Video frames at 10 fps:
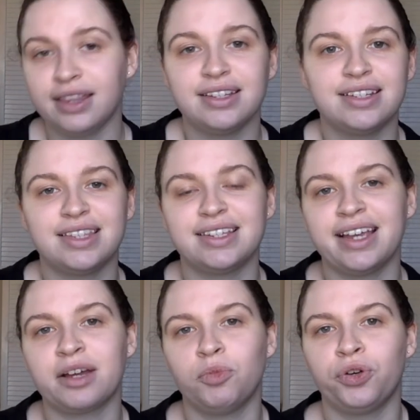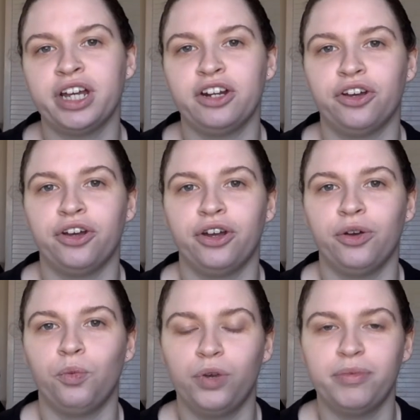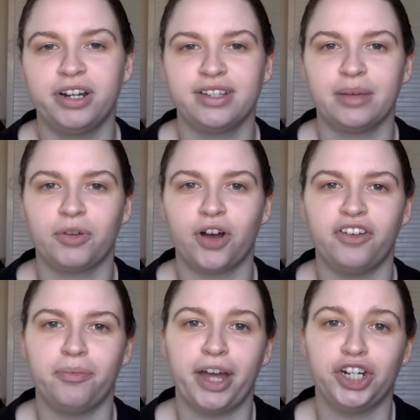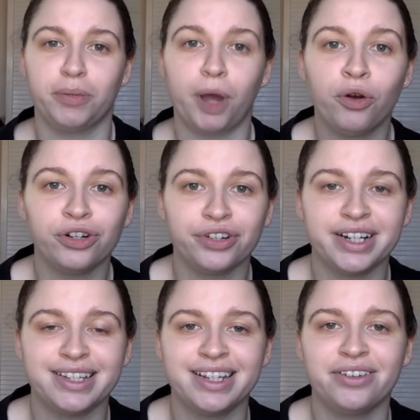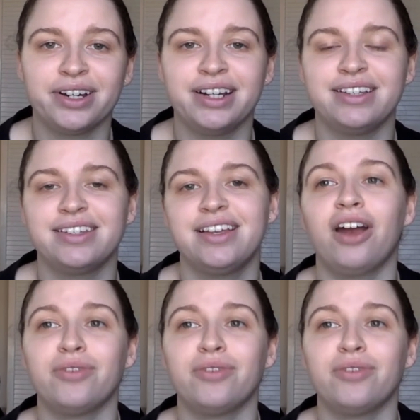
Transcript: This is the second book in her Women Are Some Kind of Magic poetry series. I